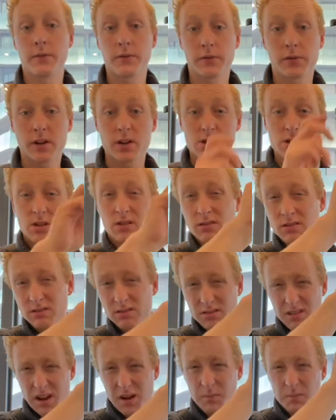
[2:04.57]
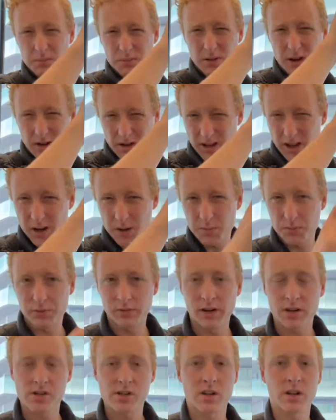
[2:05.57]
friction and kind of
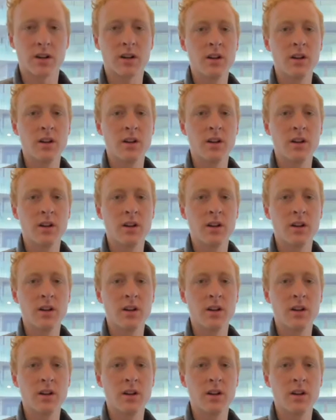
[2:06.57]
pressure.